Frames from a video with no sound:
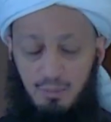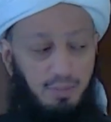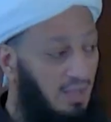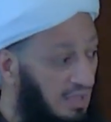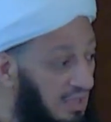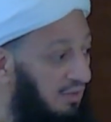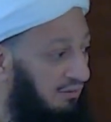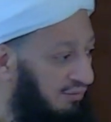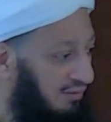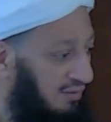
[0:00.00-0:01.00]

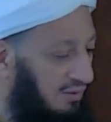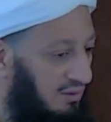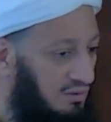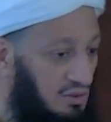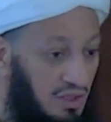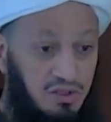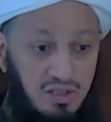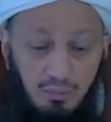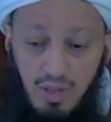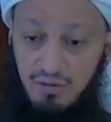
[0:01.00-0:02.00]
belief
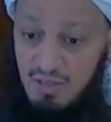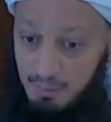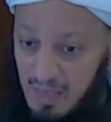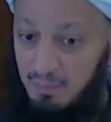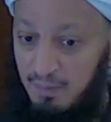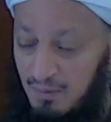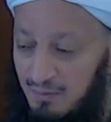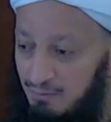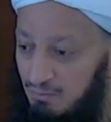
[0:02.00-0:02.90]
system of the people,